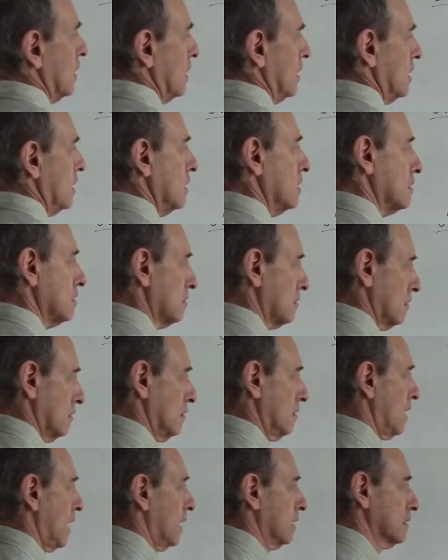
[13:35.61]
in
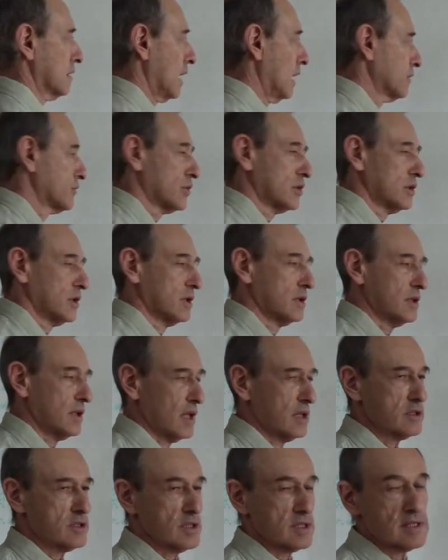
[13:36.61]
nine hundred
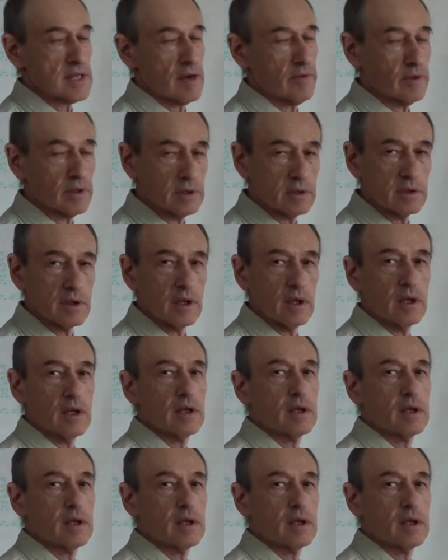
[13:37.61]
ninety-seven